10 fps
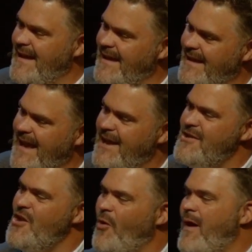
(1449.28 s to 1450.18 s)
He had
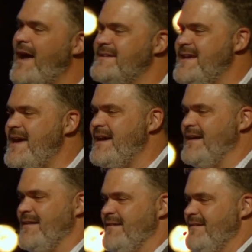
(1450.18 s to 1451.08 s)
no
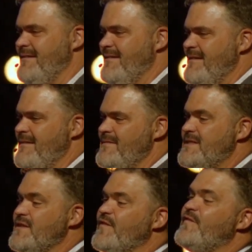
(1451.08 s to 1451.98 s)
idea
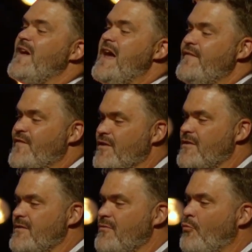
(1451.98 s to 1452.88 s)
that the
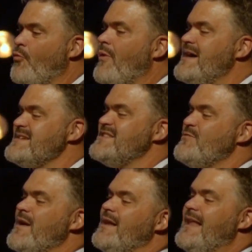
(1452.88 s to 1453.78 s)
favor wasn't to
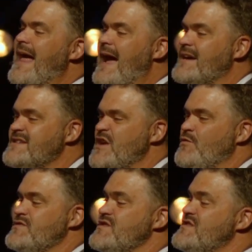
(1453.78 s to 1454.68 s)
relax. It
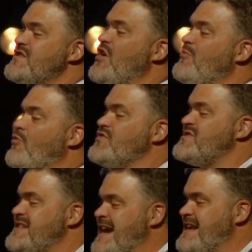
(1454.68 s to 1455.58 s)
was to sow more
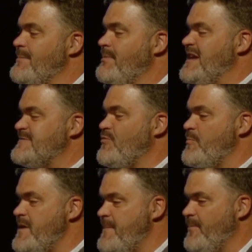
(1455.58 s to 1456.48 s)
seed and to bless more
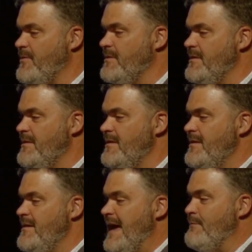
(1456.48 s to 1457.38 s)
people.
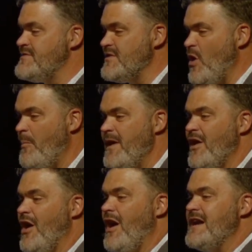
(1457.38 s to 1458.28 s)
It was to go
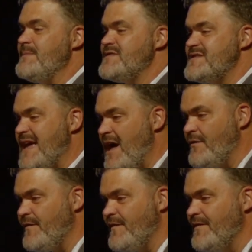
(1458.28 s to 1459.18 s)
beyond
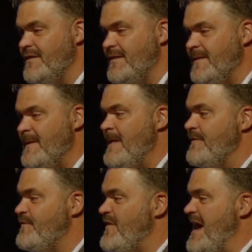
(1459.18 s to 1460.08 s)
himself.
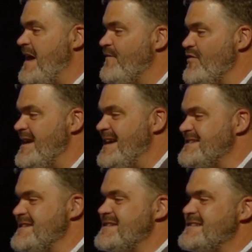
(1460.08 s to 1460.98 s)
Favor
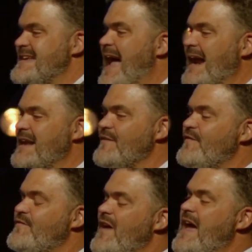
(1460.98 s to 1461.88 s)
isn't stagnant.
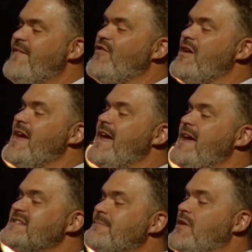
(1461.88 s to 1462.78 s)
Favor
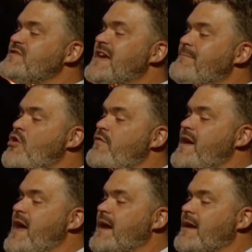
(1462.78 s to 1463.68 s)
is, come on, say
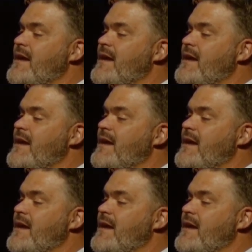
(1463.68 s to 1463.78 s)
moving.